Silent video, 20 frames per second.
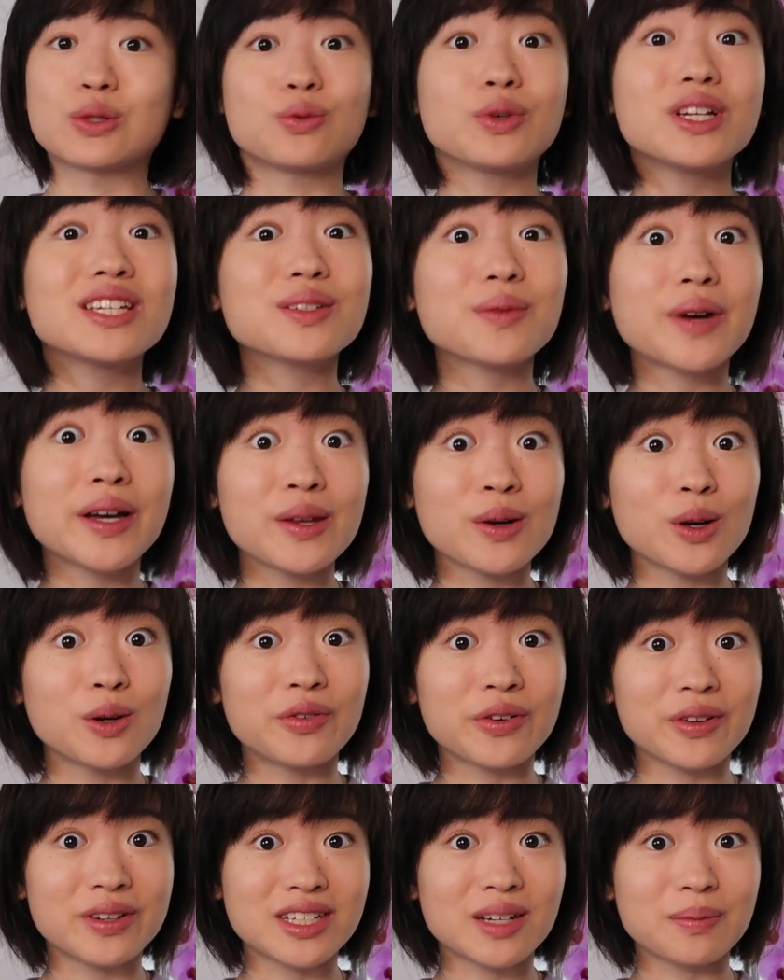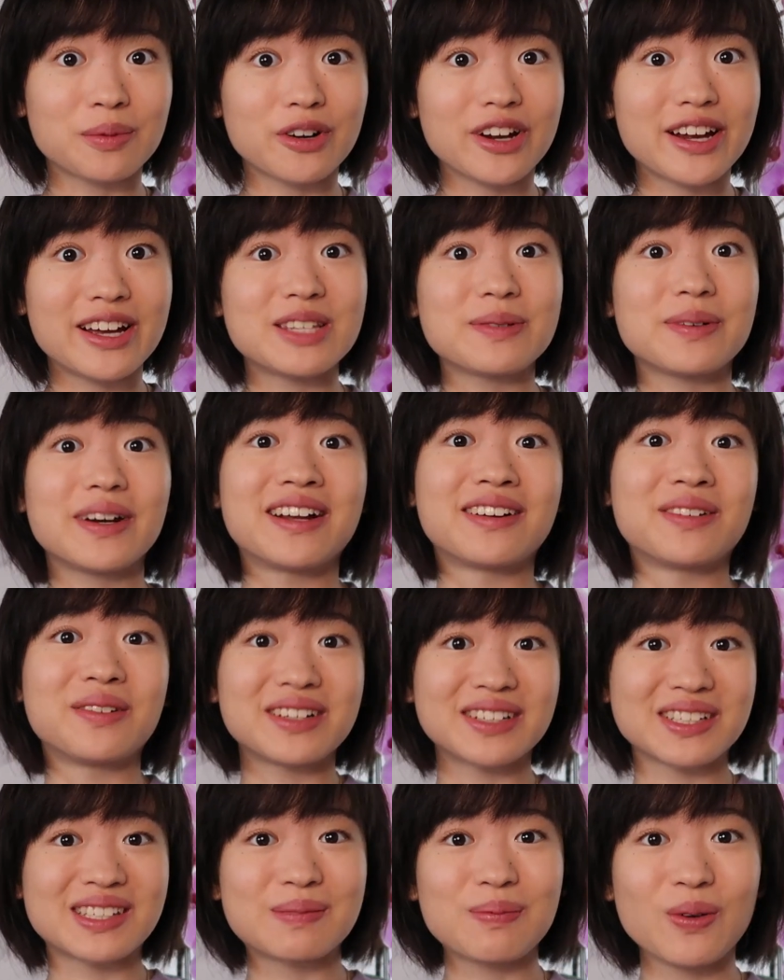a reason why they go for their separate ways, but I don't
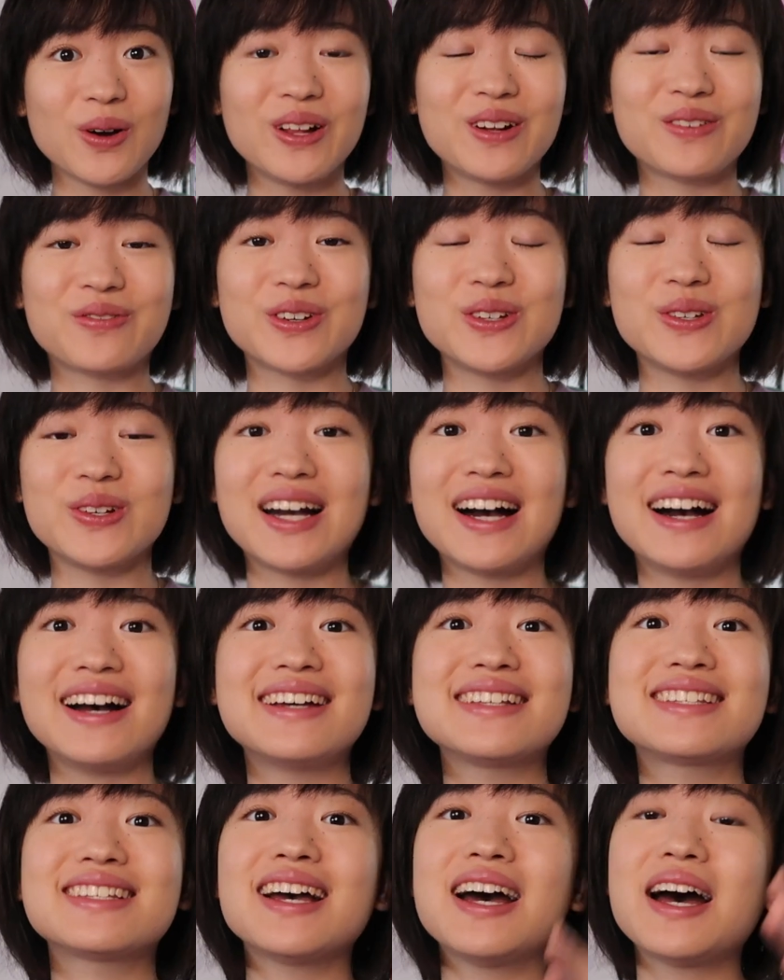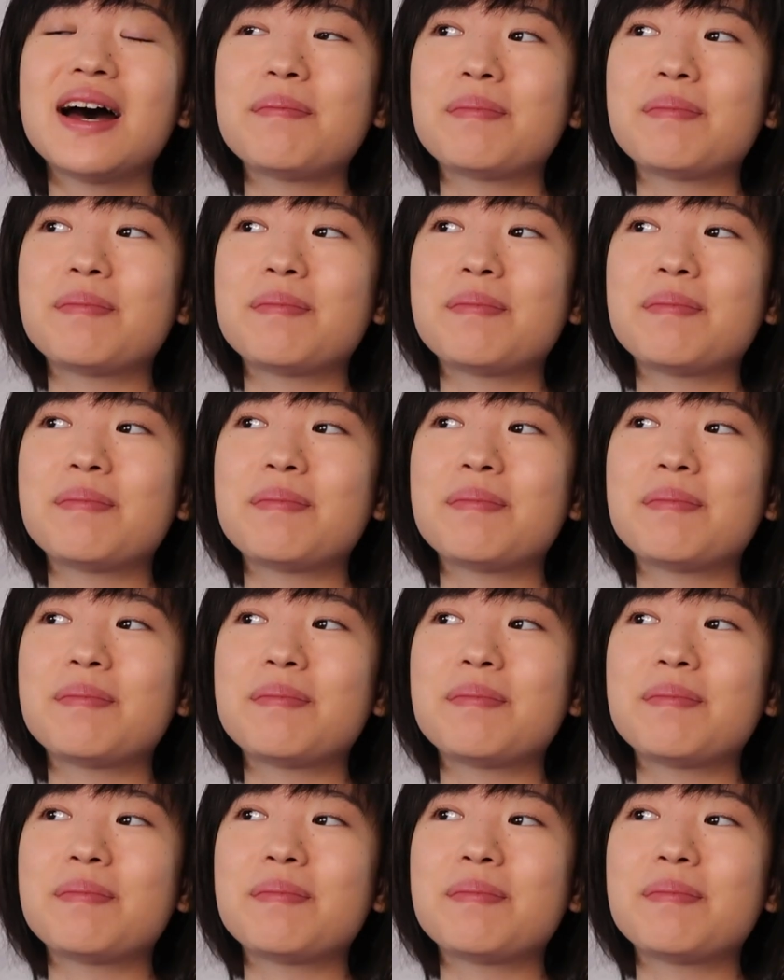want to spoil it for you guys.